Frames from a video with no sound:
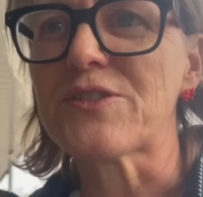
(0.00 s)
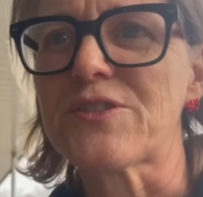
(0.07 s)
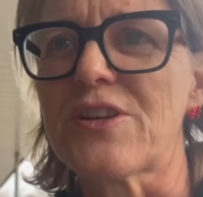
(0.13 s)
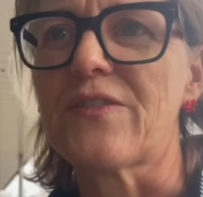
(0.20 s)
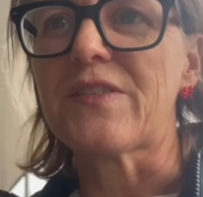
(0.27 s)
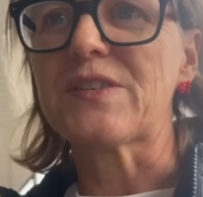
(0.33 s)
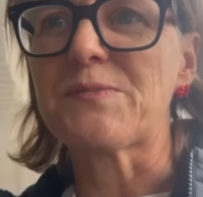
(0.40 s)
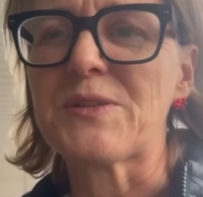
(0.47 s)

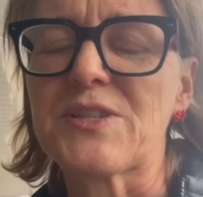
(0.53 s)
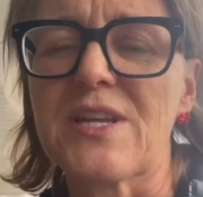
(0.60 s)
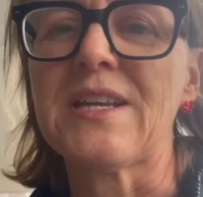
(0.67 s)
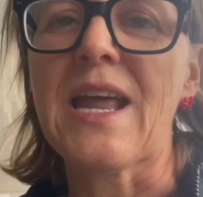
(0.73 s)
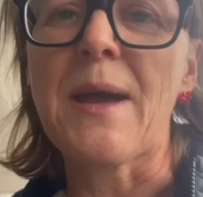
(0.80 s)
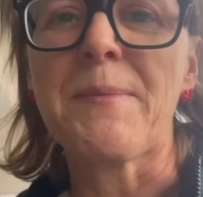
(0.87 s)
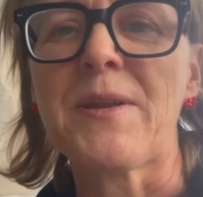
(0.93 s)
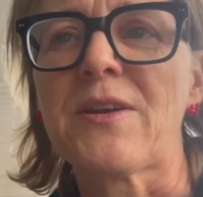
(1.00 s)
service, which can
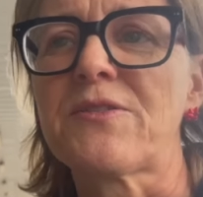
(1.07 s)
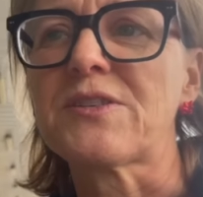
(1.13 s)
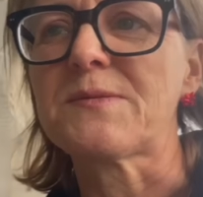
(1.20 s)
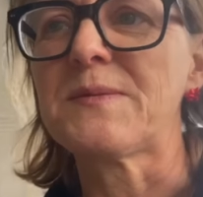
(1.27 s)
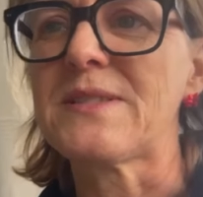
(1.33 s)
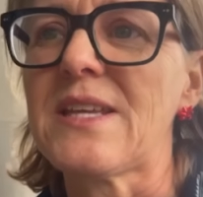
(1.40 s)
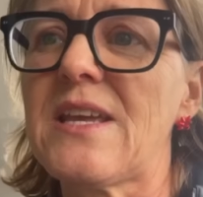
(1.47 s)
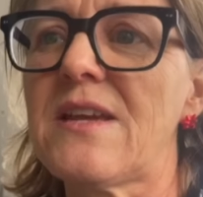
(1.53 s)
happen on
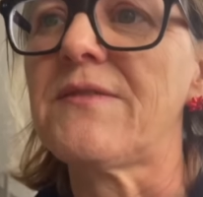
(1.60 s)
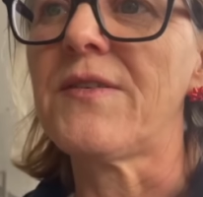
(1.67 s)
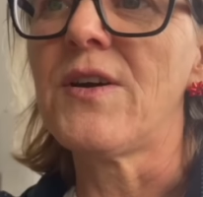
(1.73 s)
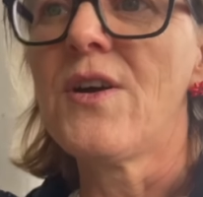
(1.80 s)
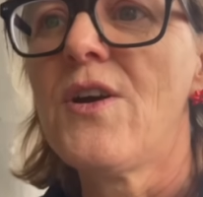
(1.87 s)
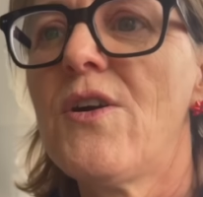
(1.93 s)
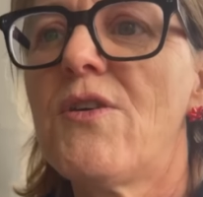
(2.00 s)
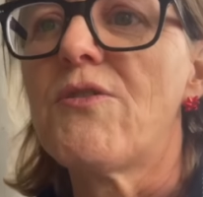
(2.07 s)
Christmas Eve
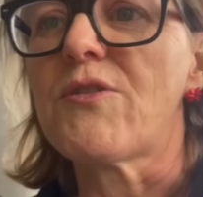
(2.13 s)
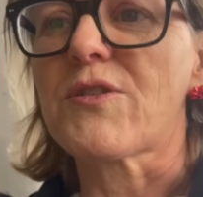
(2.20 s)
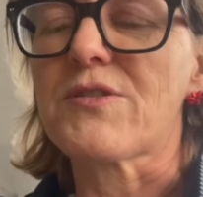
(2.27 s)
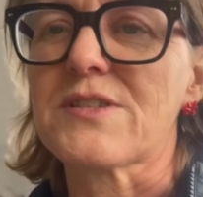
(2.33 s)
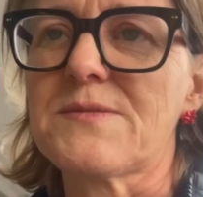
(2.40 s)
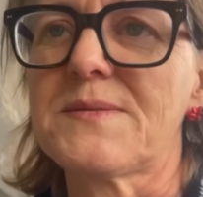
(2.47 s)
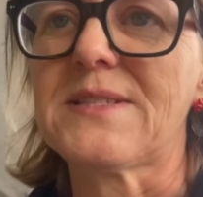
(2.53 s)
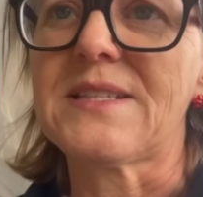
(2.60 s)
or
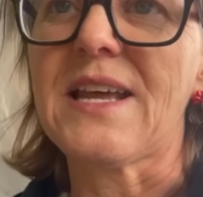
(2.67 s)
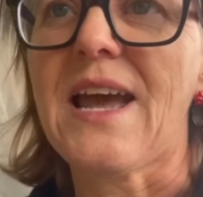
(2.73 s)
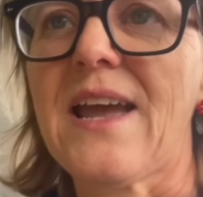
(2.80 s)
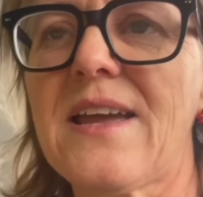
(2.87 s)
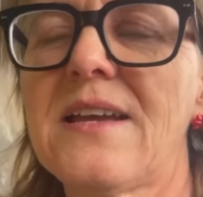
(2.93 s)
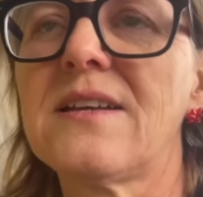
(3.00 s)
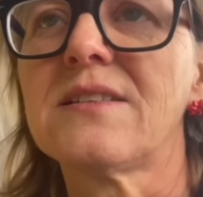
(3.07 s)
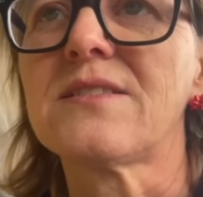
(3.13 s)
Christmas Day.
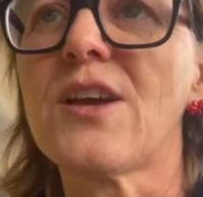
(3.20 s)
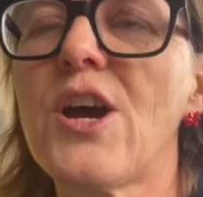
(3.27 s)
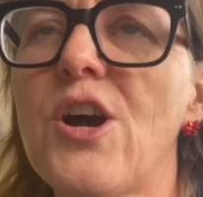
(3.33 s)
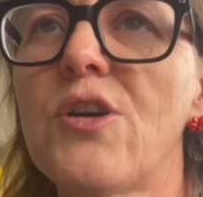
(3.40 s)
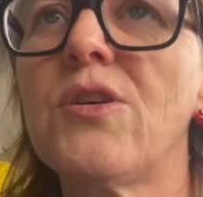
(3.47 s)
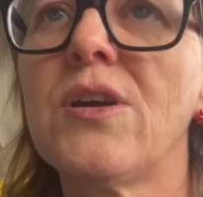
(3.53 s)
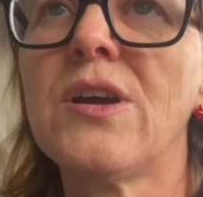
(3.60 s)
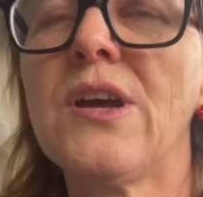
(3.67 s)
So
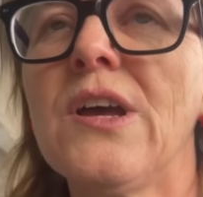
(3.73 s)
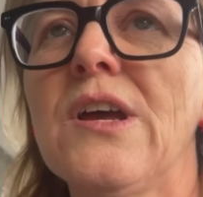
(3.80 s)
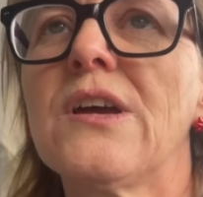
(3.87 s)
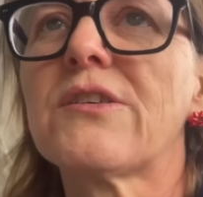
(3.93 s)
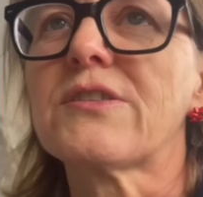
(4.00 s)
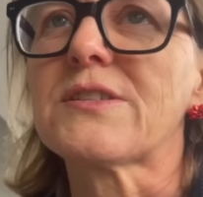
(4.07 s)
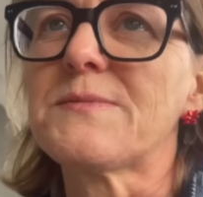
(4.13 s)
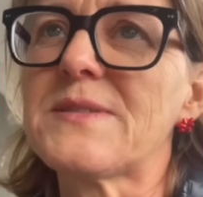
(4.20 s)

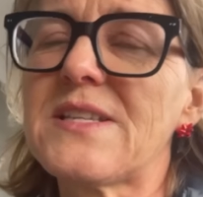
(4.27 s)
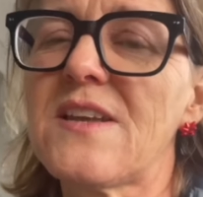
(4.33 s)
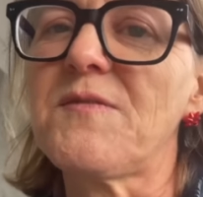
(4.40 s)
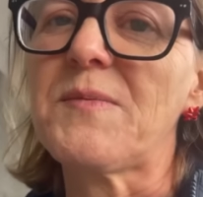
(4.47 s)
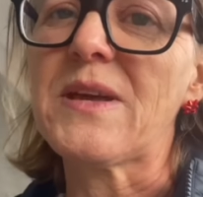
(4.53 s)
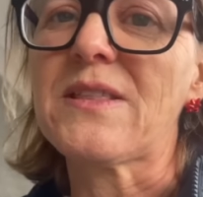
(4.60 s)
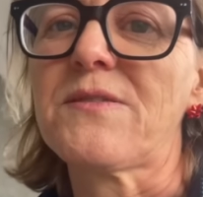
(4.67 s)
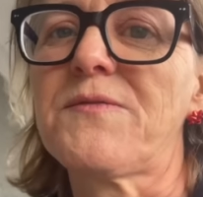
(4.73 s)
Christmas Eve
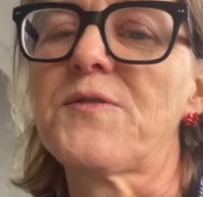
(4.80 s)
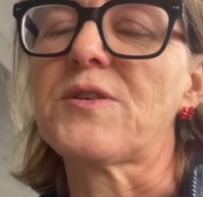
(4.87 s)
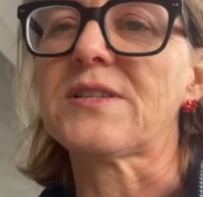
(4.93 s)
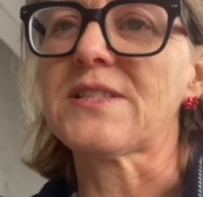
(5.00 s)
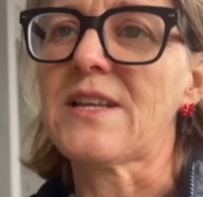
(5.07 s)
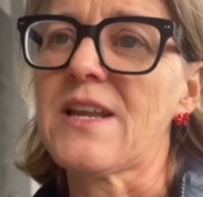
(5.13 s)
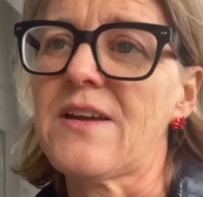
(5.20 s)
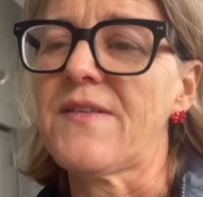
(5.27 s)
being the fourth
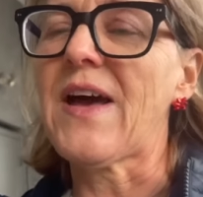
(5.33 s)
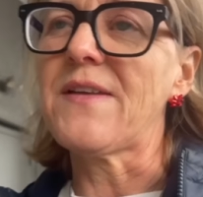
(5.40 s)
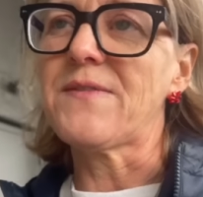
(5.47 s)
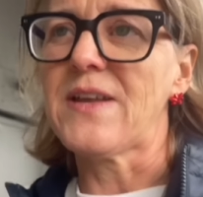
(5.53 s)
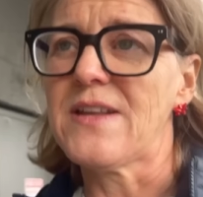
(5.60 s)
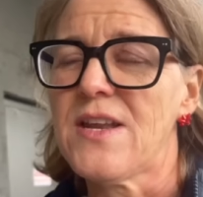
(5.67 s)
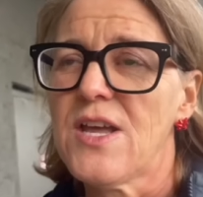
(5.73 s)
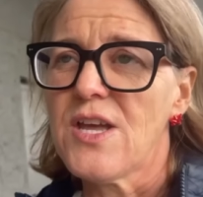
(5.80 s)
Sunday of
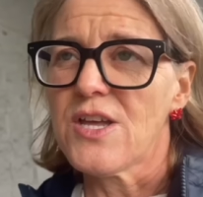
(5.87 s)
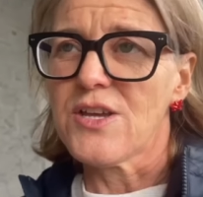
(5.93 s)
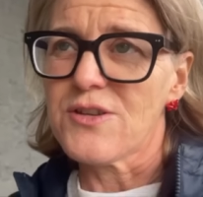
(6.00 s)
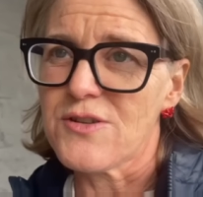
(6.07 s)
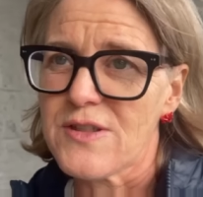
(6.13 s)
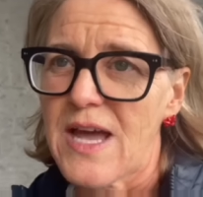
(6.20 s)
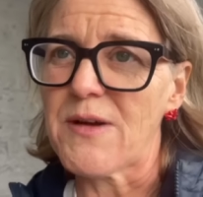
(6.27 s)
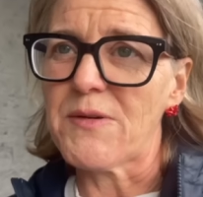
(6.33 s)
Advent, you do
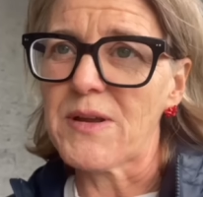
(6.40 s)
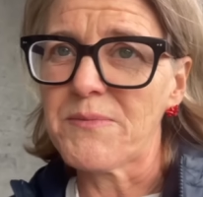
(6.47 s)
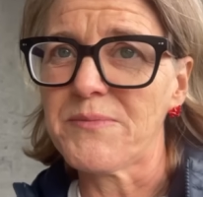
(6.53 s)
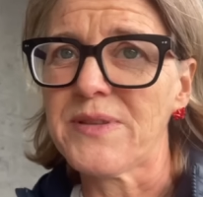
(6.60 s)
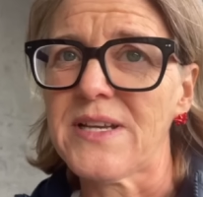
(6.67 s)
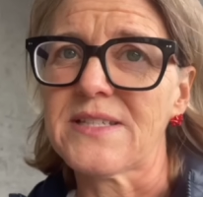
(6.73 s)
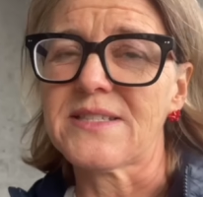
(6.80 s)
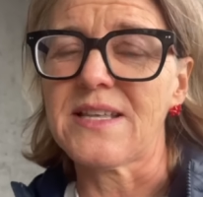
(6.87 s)
that one,
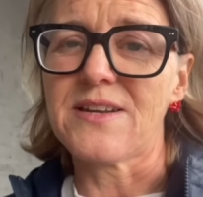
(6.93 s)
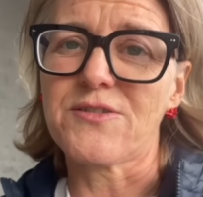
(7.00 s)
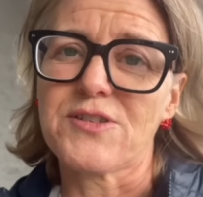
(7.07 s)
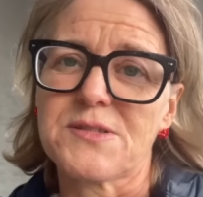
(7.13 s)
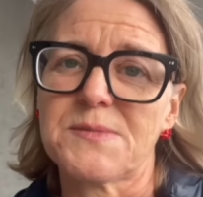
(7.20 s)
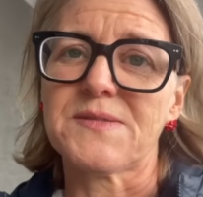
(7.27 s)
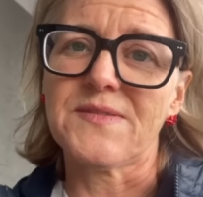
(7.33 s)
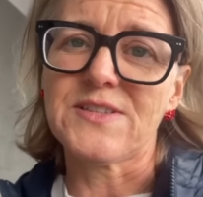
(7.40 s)
plus then a
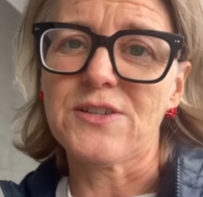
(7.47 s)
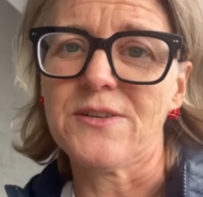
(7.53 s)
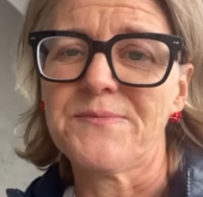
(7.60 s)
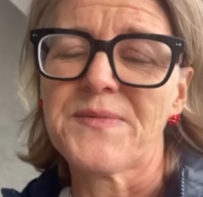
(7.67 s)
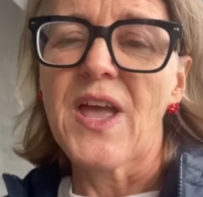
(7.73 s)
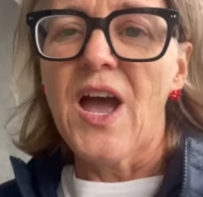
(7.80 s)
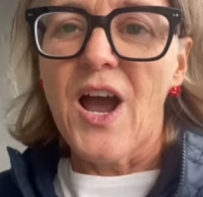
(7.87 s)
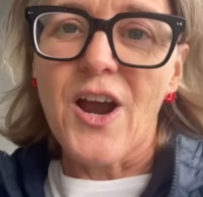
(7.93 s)
Christmas Vigil.
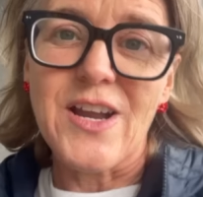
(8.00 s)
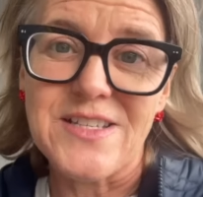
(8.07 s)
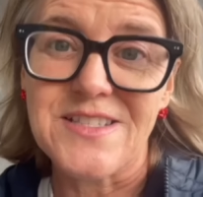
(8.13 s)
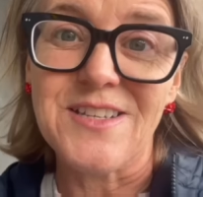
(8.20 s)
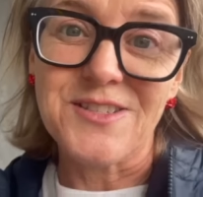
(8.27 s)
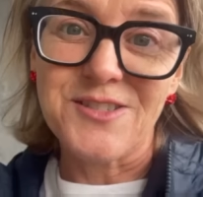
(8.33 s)
All right, see you